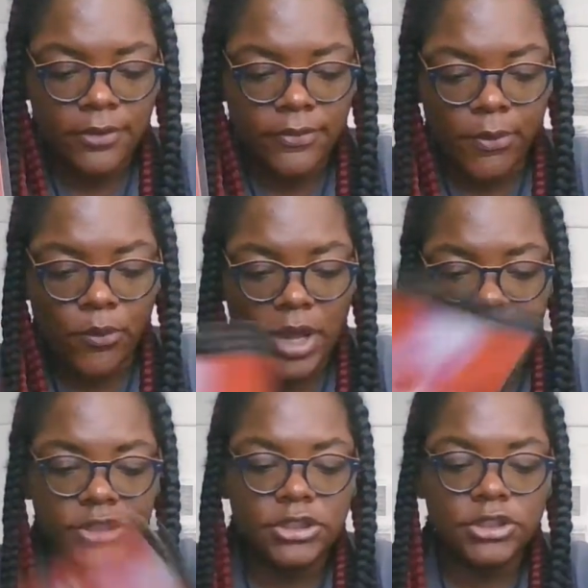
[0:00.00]
They're
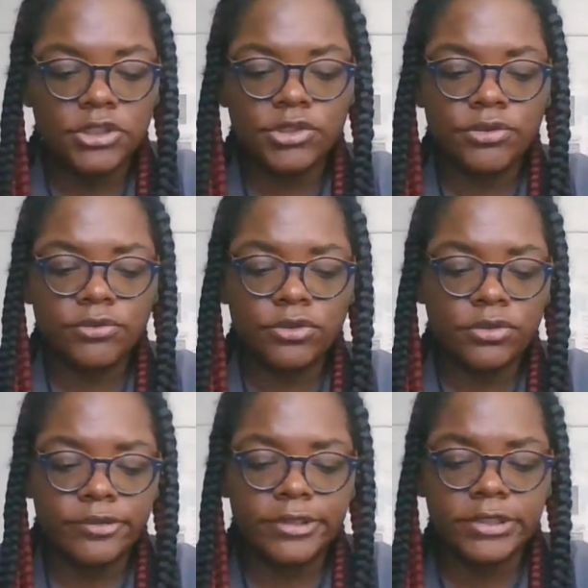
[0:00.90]
watching you,
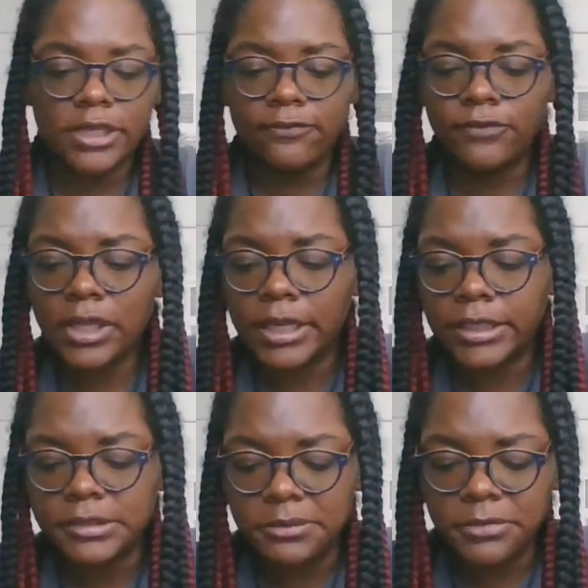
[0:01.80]
Taurus. They feel like
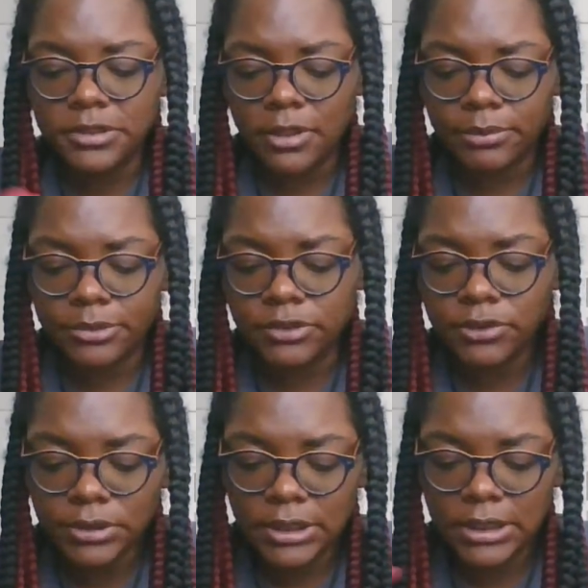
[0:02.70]
it's a missed
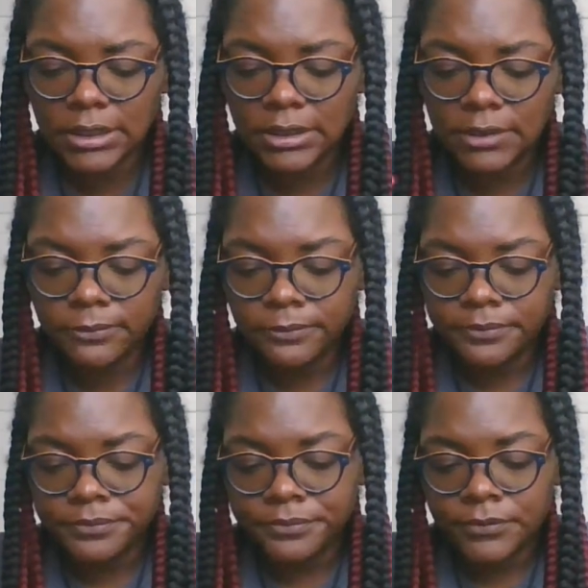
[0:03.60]
opportunity.
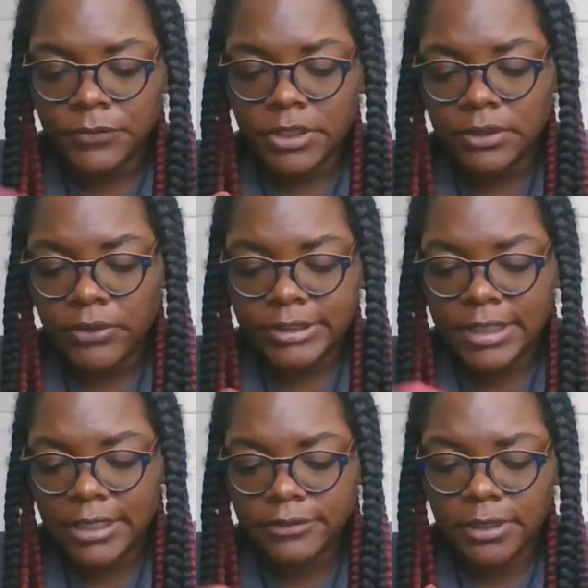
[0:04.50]
Right
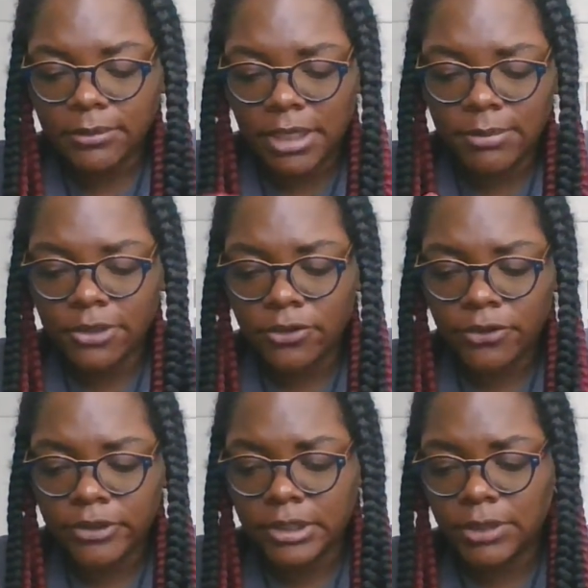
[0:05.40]
now, they're maybe
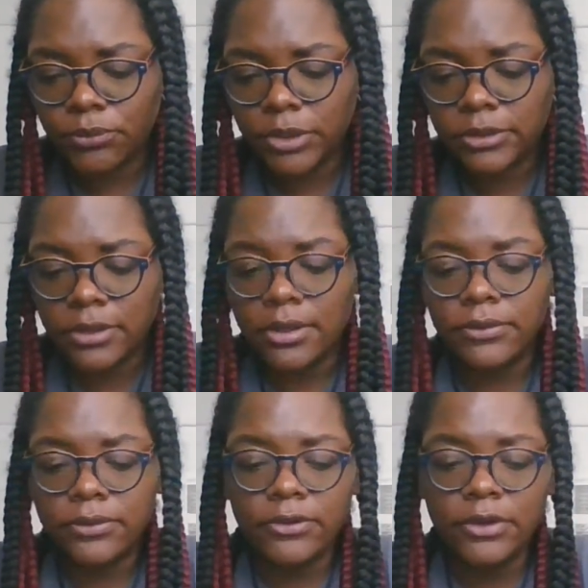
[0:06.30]
currently with
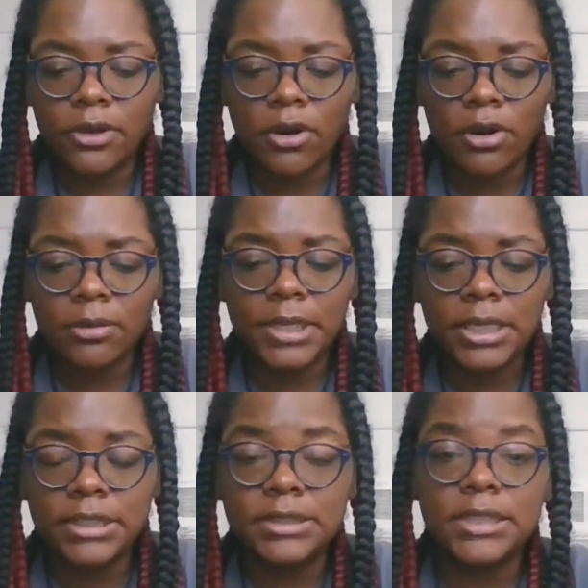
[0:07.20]
the karmic,
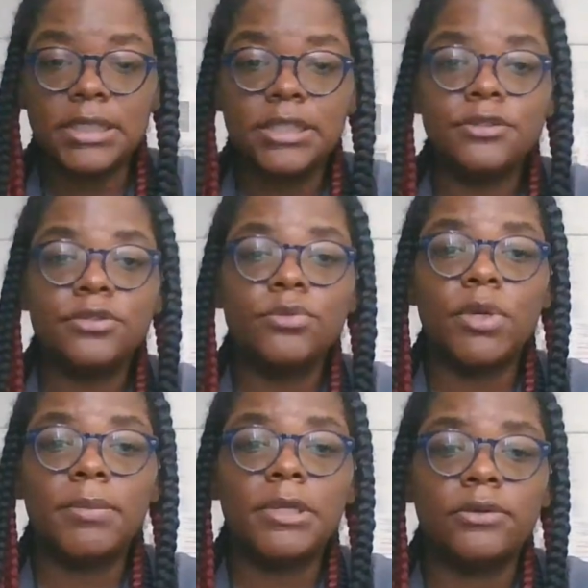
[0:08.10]
because it is two
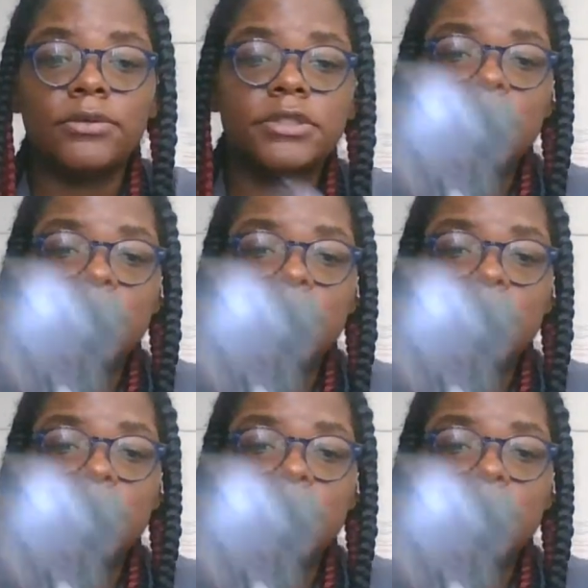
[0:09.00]
women on this